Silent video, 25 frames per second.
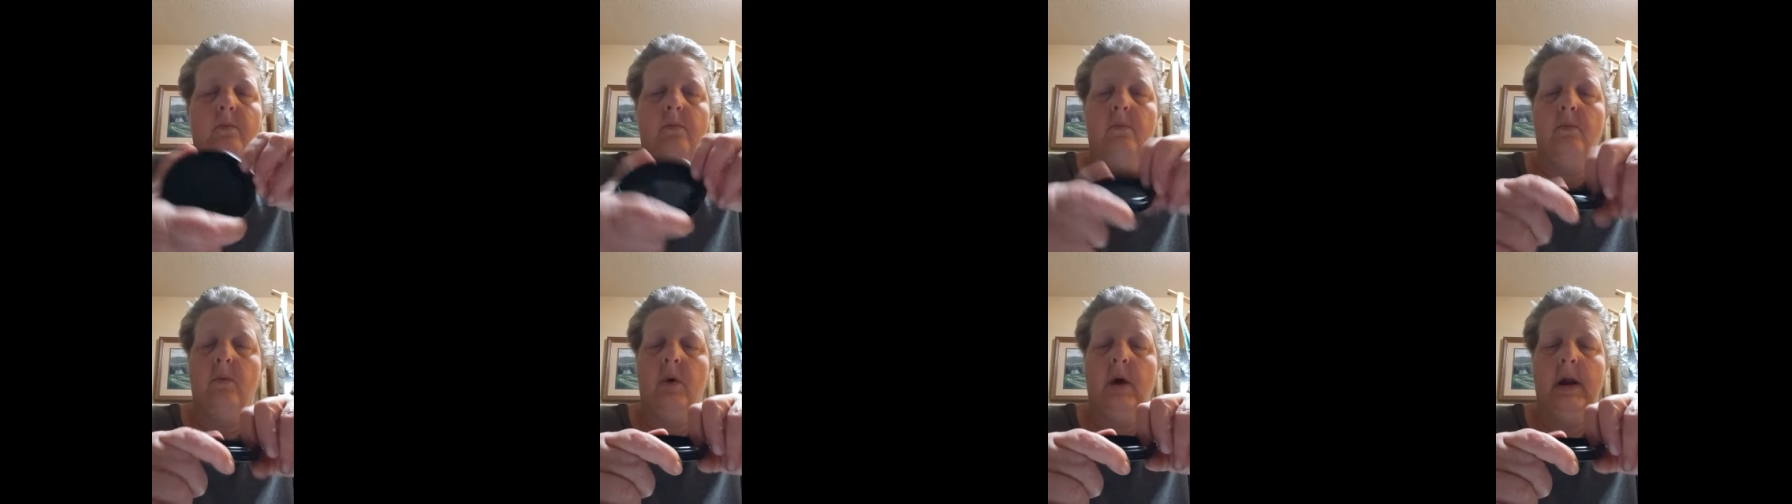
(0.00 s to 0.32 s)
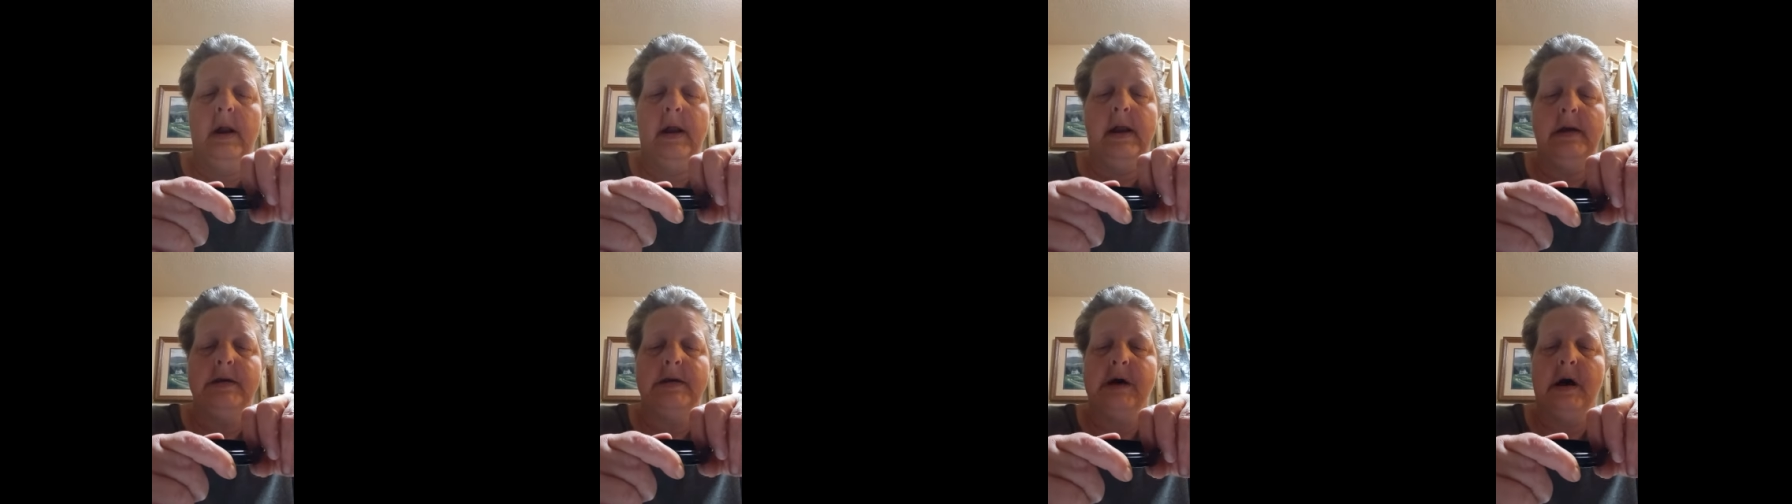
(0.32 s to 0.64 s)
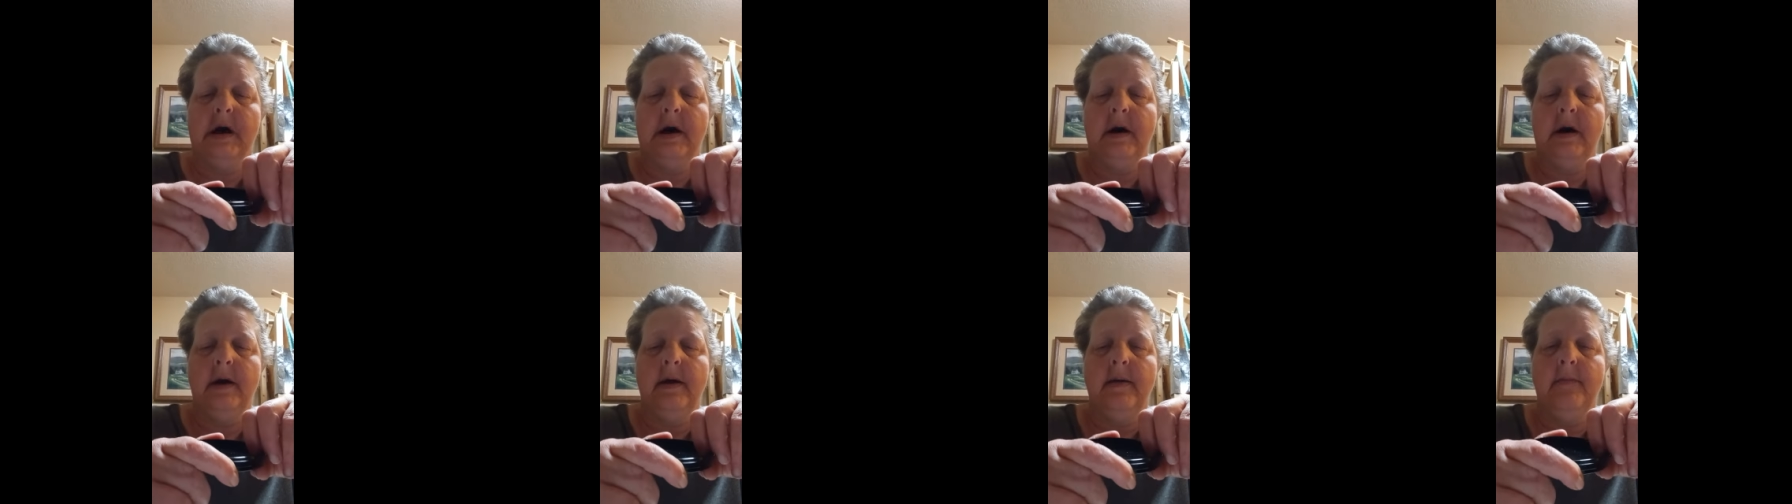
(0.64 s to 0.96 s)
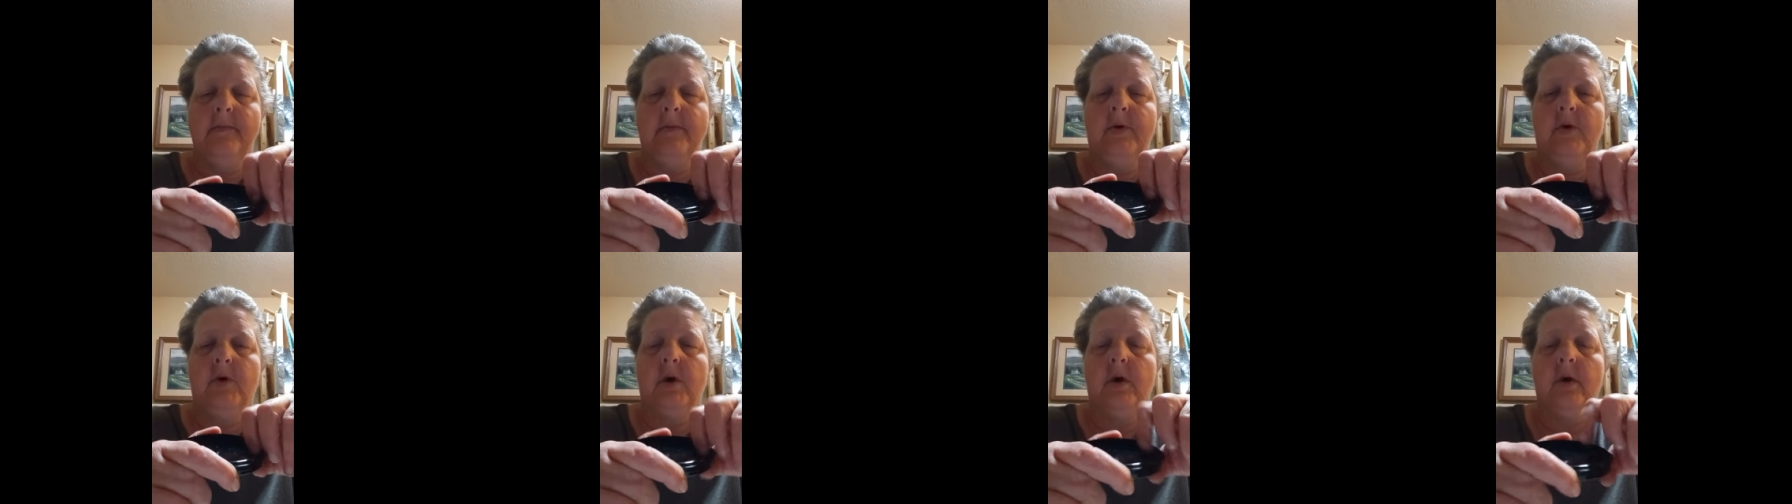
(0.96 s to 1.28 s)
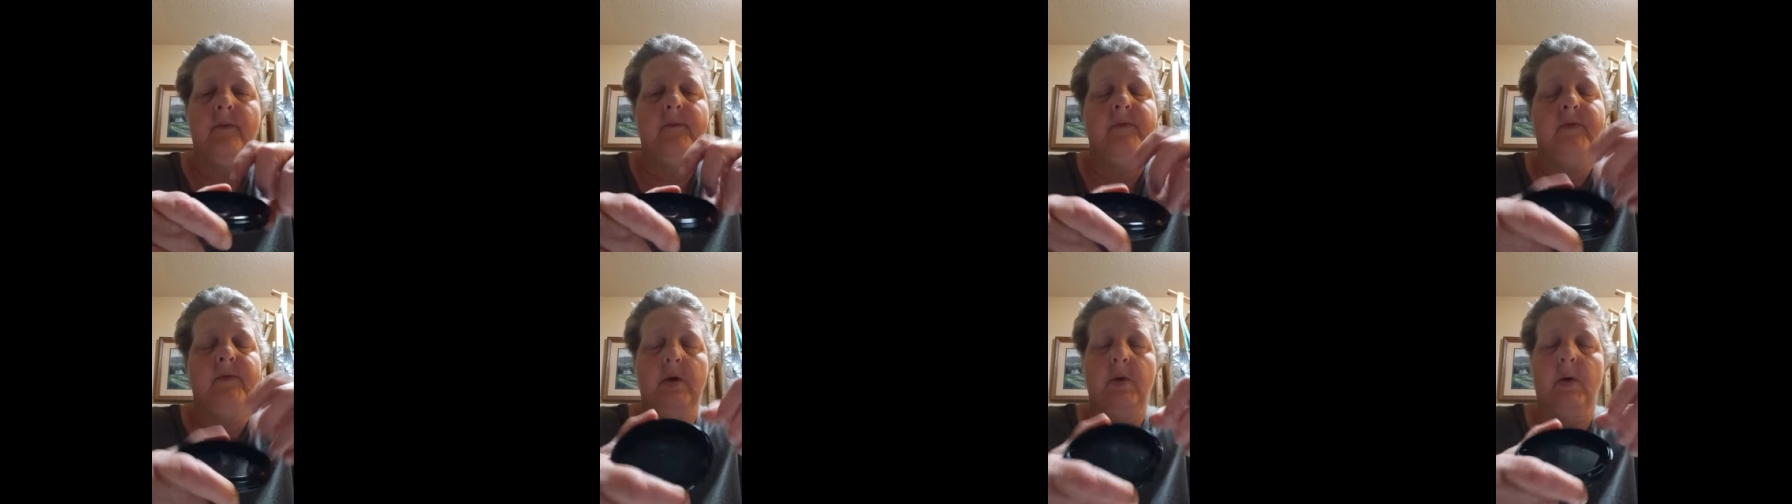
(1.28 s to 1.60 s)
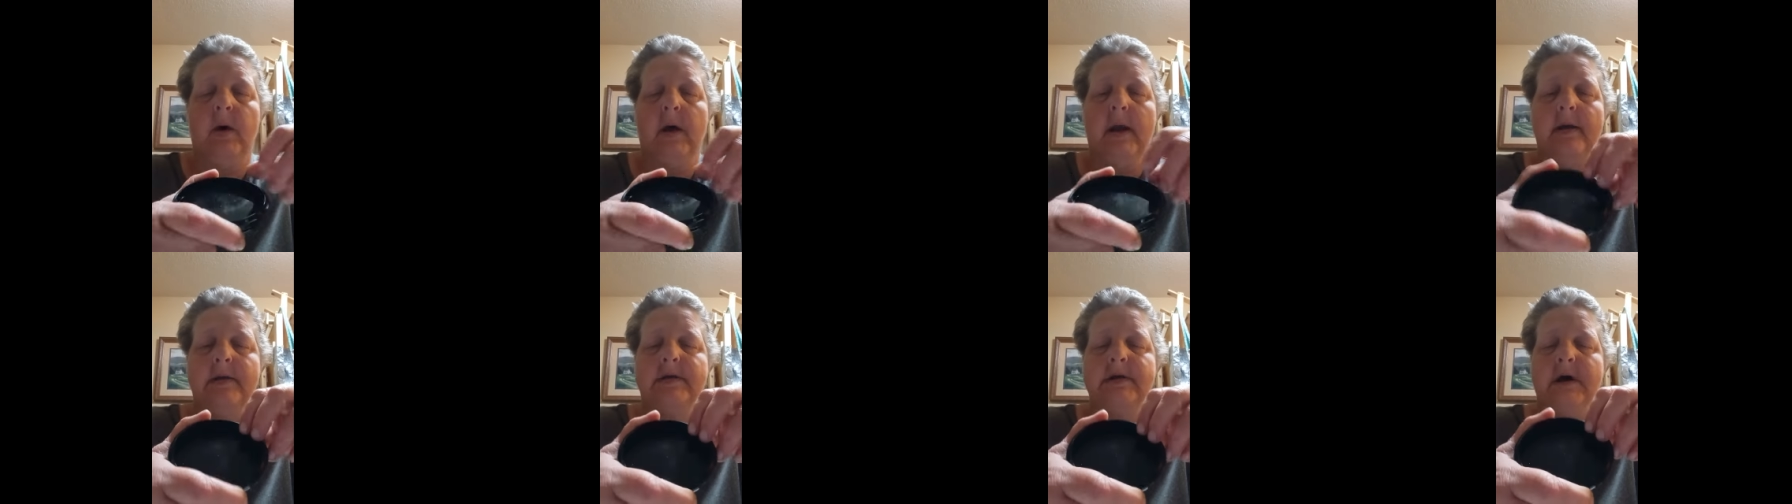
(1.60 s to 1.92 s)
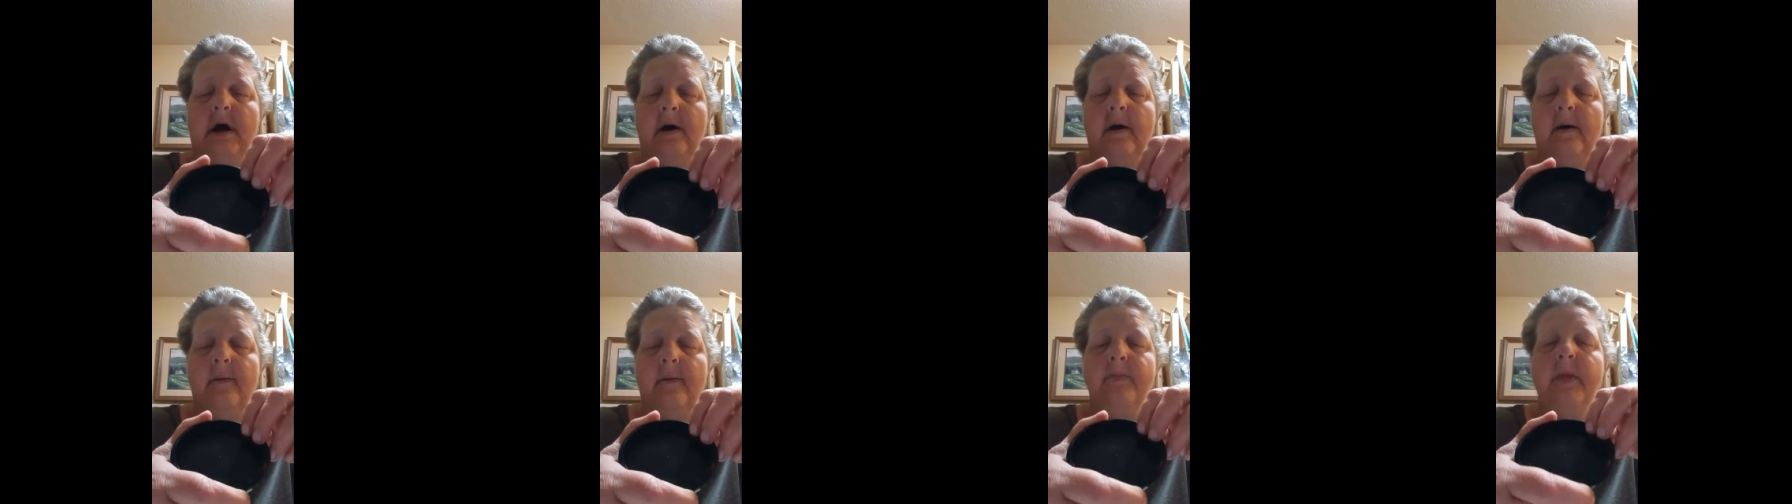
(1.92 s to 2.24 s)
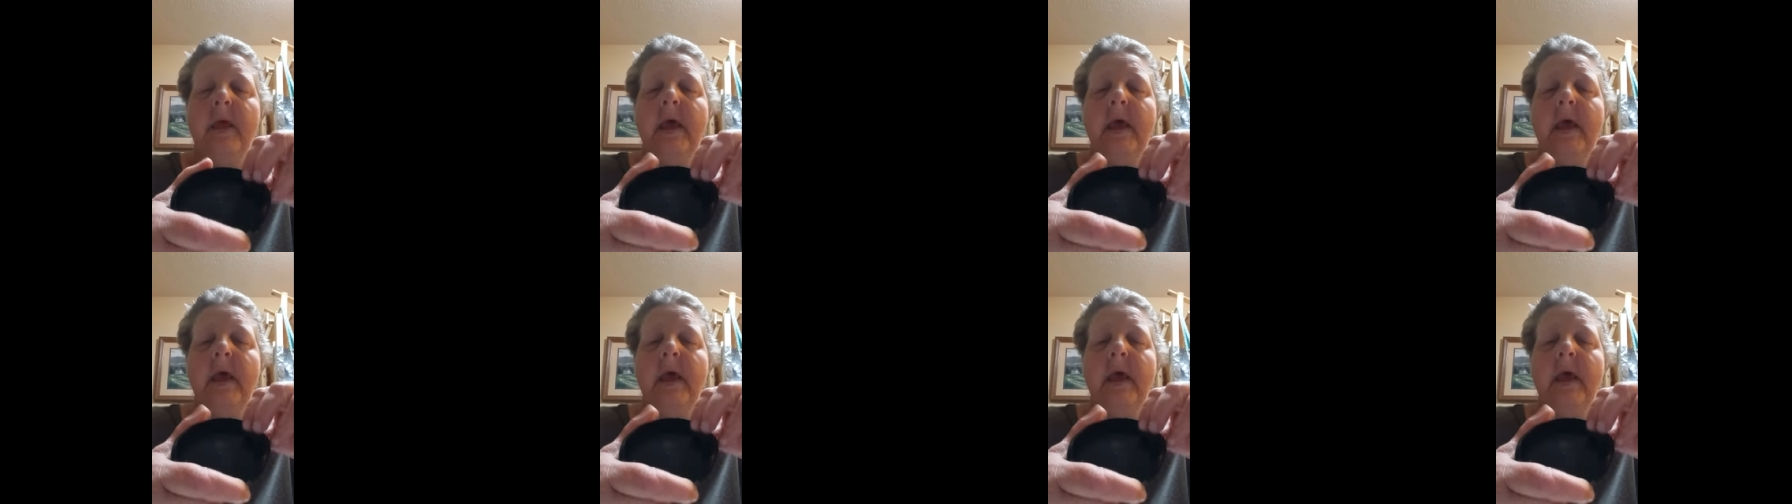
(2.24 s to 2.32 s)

one at a time or a few at a time